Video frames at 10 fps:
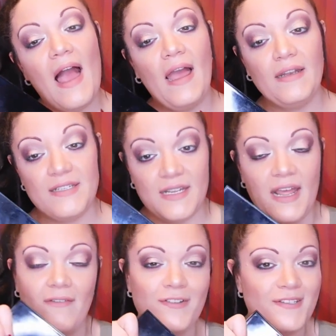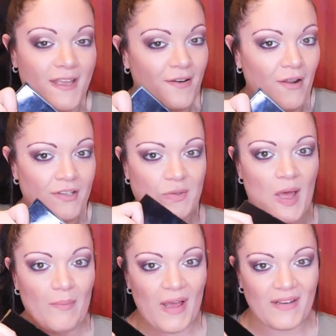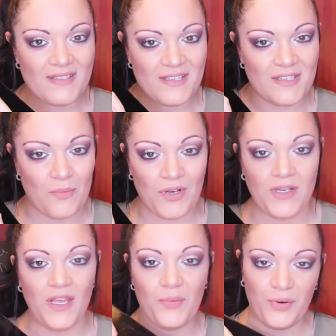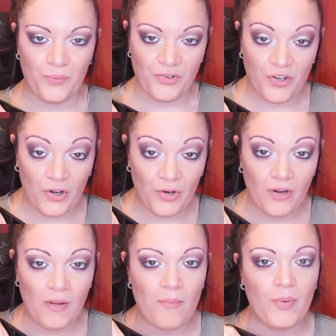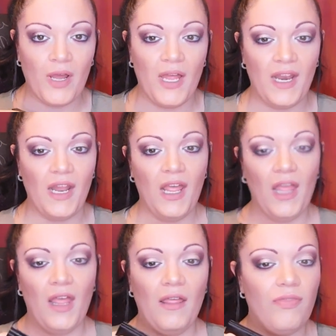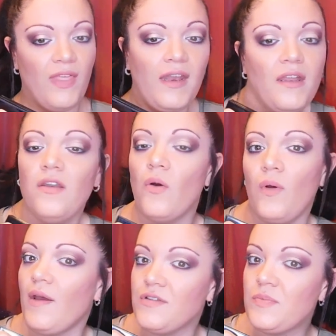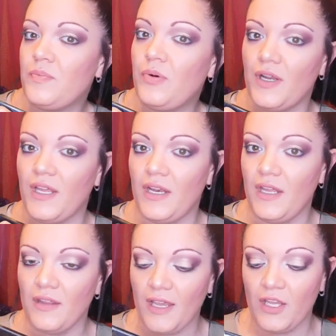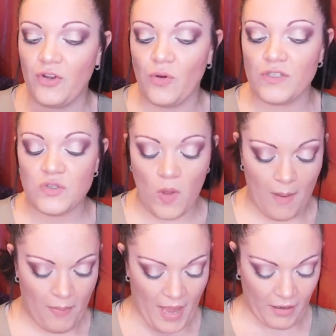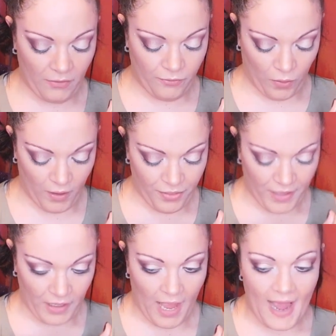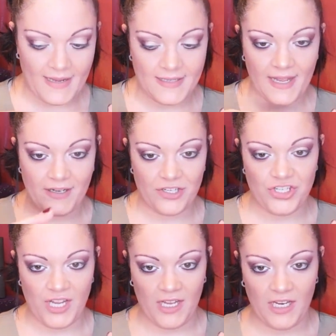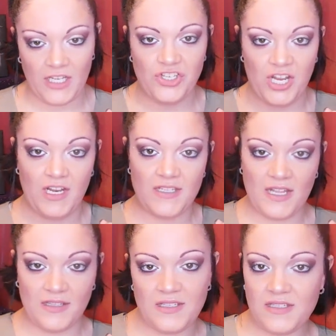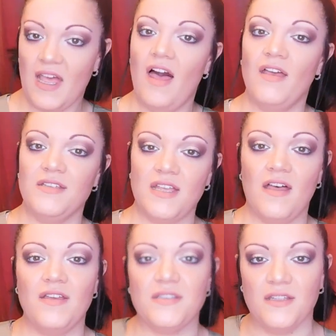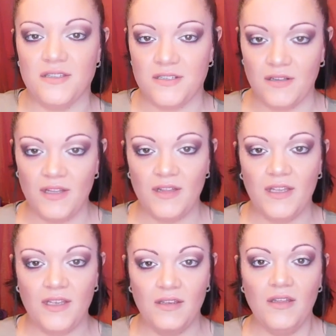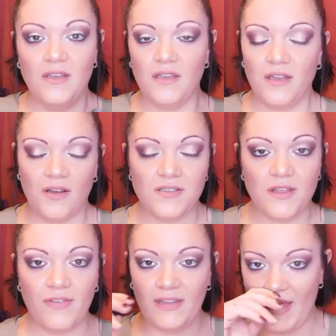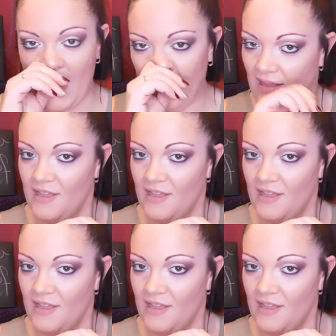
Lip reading: I did have to send out a swap box to someone to get one in return, but they didn't know what I was putting in it. Like, you don't swap back and forth. Like, I send to Janie, Janie sends to Sally, Sally sends to Lily, you know, stuff like that.